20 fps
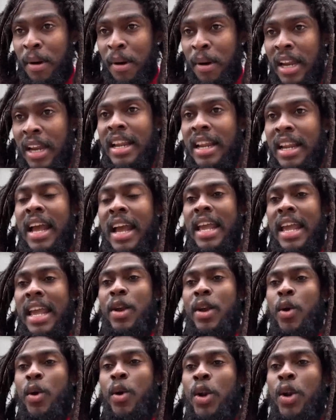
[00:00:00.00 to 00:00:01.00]
but
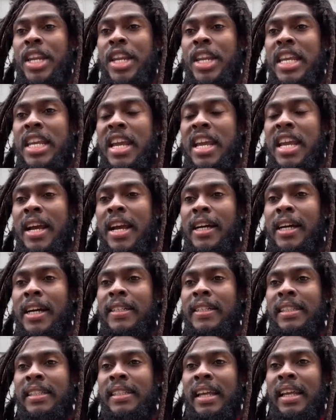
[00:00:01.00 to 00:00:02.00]
a colony,
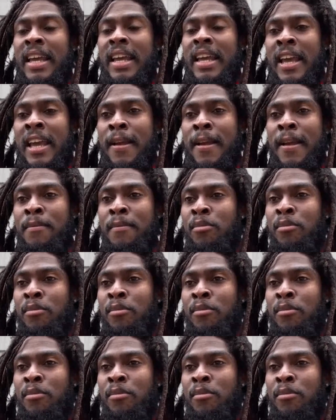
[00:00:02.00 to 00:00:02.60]
eh,